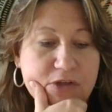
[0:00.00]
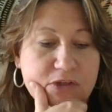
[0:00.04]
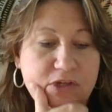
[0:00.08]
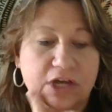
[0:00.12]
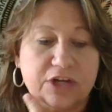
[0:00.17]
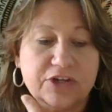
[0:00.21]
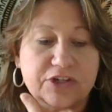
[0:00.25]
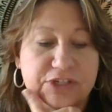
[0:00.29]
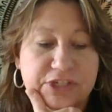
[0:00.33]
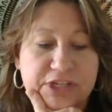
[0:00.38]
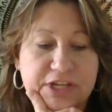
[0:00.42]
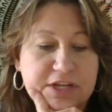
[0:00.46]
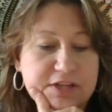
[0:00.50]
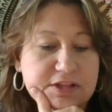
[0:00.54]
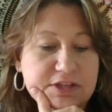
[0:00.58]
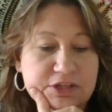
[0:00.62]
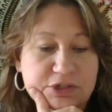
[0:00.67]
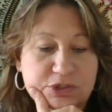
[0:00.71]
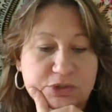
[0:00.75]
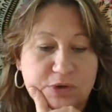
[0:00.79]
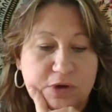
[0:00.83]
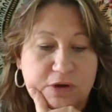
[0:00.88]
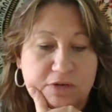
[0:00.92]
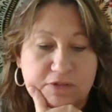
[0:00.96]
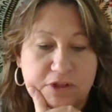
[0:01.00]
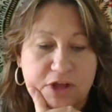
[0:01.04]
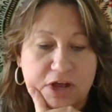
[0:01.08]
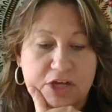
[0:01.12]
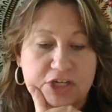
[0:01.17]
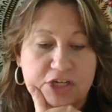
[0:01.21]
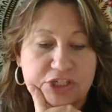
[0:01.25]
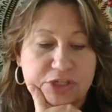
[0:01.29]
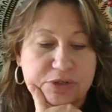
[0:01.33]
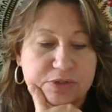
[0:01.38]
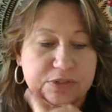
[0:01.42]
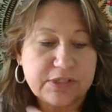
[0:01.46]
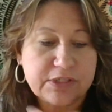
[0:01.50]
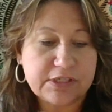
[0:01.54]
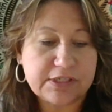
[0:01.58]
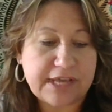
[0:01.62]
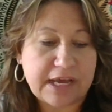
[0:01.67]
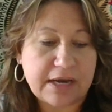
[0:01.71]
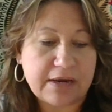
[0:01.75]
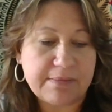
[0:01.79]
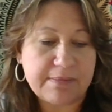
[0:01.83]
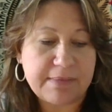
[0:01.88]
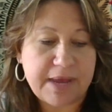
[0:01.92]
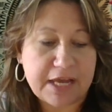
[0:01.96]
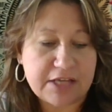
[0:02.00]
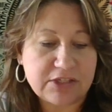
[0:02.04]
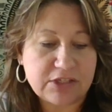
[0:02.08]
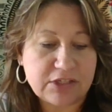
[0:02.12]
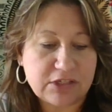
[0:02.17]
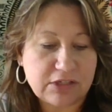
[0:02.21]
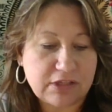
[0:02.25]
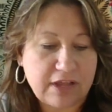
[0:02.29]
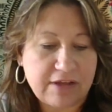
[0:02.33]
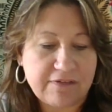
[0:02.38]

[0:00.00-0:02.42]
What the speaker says: So understanding the 12 laws shows us how to master